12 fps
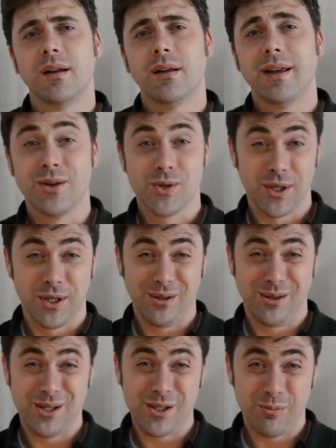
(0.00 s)
Here's a little
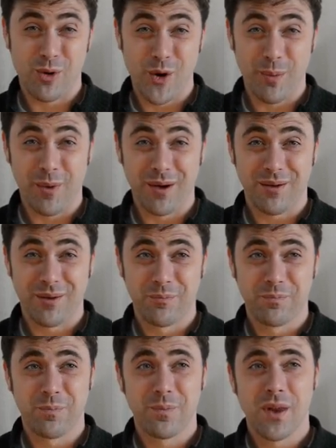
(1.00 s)
disappointment.
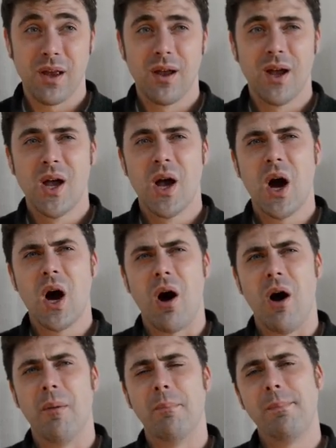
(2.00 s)

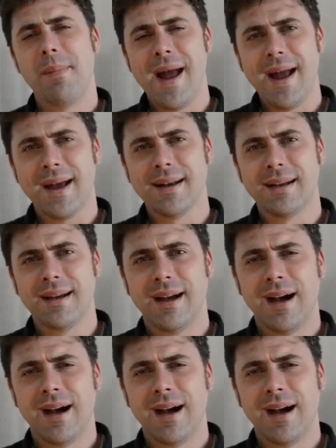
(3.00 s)
"Oh man,